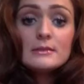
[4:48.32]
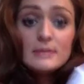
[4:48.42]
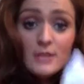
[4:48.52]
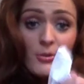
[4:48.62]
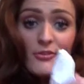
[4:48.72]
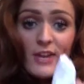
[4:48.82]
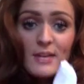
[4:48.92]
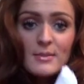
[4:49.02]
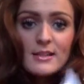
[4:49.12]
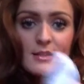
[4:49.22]
come and find
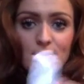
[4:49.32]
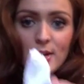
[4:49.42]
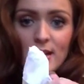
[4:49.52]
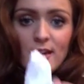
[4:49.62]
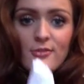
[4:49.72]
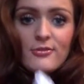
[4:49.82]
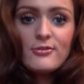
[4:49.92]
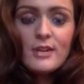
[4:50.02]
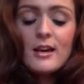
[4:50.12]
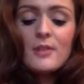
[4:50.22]
me so I can give
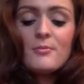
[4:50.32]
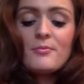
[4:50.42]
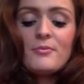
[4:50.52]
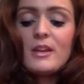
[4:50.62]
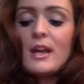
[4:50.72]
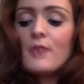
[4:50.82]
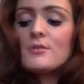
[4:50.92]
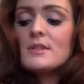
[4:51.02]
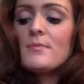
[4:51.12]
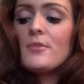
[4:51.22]
the
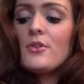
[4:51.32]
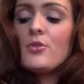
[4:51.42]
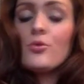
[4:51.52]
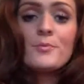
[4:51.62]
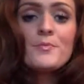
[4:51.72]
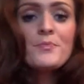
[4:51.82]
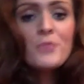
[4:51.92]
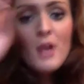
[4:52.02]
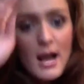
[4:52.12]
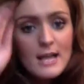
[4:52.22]
girls the note.
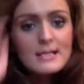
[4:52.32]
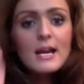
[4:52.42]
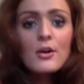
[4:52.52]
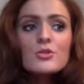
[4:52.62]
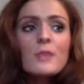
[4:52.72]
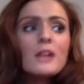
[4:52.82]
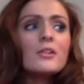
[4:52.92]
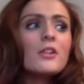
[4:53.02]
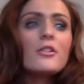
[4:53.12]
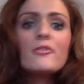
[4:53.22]
And I also met
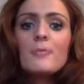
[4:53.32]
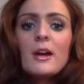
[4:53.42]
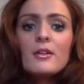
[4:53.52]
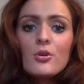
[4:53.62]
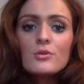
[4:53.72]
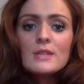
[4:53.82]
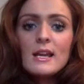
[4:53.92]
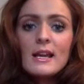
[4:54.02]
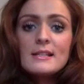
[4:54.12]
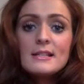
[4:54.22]
another lovely man called
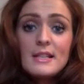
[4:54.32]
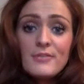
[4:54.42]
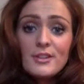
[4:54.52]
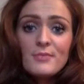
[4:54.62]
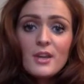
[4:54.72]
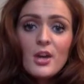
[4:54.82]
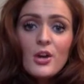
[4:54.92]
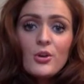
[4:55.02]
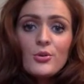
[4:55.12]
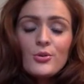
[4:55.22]
Stephen,
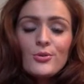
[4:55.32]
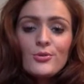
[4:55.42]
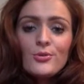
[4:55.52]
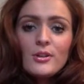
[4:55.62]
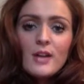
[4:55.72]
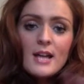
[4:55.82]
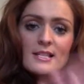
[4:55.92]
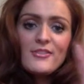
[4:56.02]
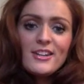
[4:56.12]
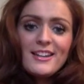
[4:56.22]
who, hi
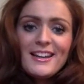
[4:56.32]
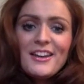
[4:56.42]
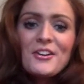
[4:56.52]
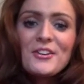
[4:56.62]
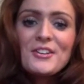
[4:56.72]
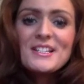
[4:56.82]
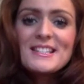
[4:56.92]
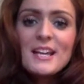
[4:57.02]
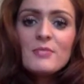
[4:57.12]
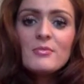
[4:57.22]
Stephen, who
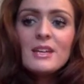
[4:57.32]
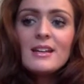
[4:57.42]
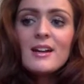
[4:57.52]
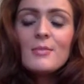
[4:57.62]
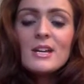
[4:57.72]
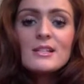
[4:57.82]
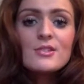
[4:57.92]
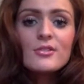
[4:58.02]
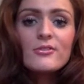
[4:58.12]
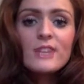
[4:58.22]
sent me a message
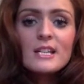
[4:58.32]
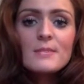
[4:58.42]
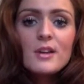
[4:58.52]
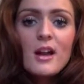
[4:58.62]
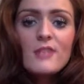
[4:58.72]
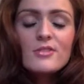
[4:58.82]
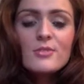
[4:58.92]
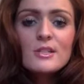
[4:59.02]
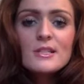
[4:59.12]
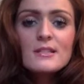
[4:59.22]
on Facebook
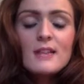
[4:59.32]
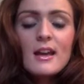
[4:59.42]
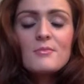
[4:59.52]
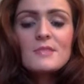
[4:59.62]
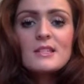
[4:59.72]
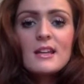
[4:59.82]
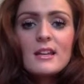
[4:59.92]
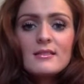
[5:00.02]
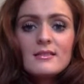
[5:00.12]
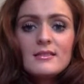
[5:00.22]
afterwards
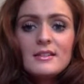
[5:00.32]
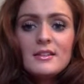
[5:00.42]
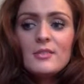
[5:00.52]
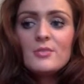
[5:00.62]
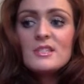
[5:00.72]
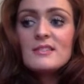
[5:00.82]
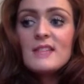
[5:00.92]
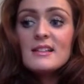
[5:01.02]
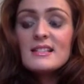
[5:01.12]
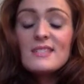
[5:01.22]
saying it was
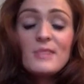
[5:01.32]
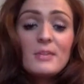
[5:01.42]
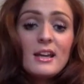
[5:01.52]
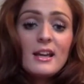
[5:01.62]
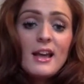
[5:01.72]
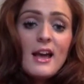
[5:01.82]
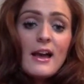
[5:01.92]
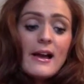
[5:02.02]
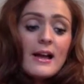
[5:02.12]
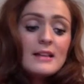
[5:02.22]
nice to meet me,
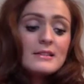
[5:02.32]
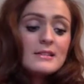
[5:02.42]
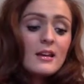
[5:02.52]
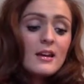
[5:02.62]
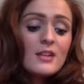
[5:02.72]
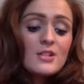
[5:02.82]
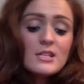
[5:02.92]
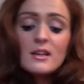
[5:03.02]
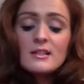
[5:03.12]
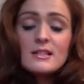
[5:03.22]
and I'd just
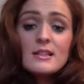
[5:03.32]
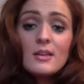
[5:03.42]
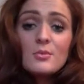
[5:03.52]
like to say it